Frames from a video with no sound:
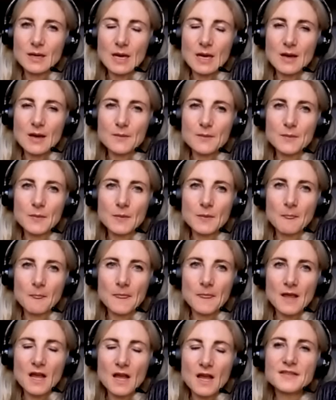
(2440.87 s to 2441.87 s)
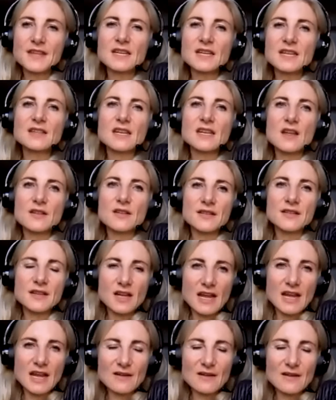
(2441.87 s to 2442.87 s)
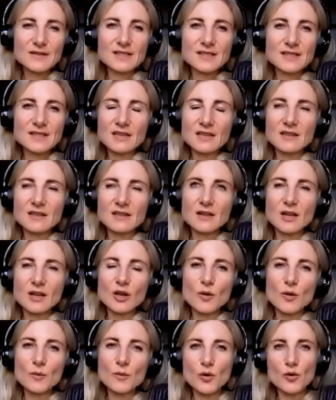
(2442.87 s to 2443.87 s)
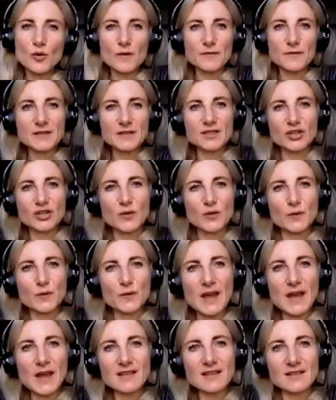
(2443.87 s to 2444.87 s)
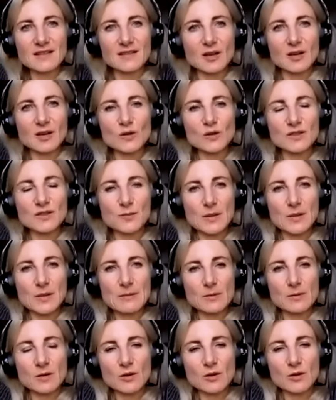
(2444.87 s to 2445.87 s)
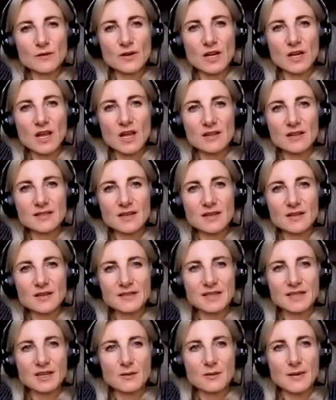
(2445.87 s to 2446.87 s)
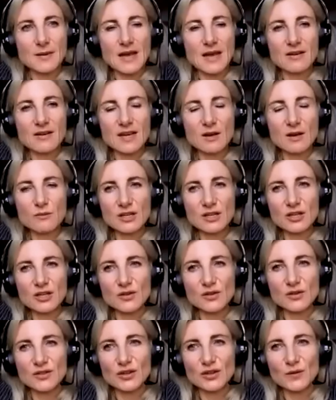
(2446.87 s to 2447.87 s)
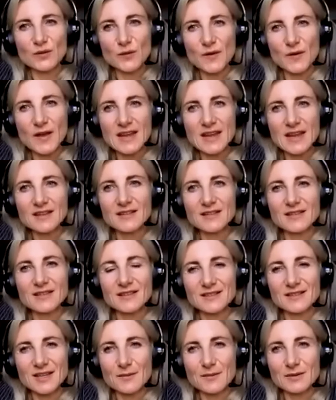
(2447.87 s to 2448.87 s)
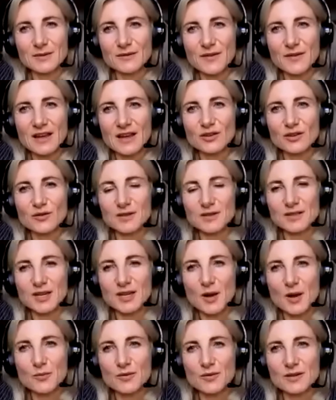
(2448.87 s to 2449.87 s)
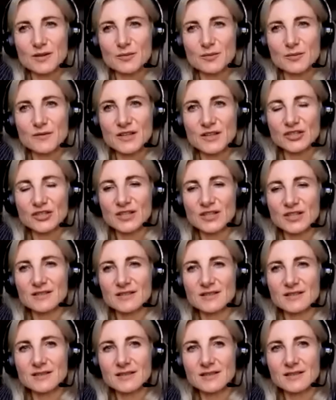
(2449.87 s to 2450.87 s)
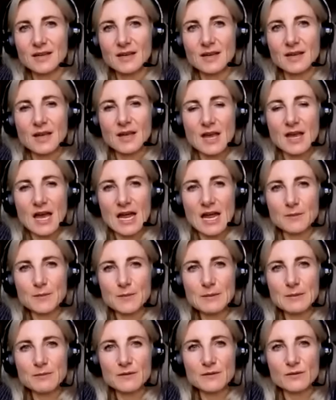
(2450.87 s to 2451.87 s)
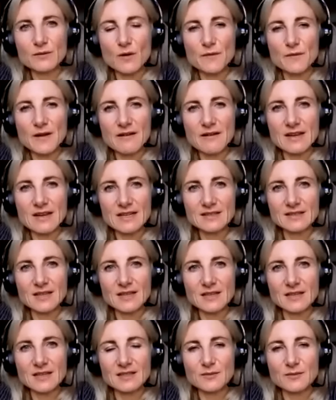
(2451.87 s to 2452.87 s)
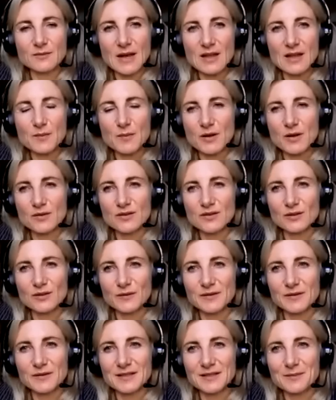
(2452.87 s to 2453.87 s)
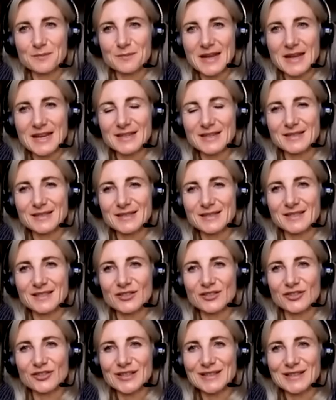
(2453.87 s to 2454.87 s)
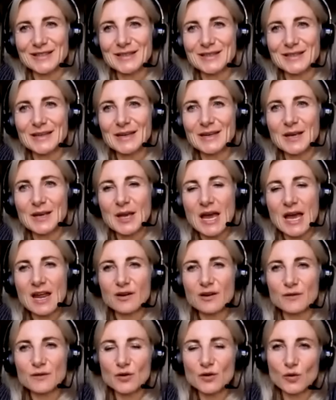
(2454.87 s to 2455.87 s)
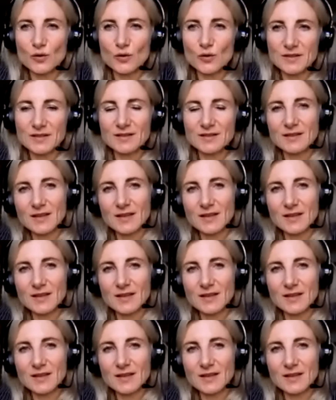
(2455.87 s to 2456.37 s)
I think the other thing I have seen a lot more of is good faith. A lot of clients asking about, can we use good faith in terms of how you interpret the provisions? And people have got very excited about the Post Office and Bates decision. And of course,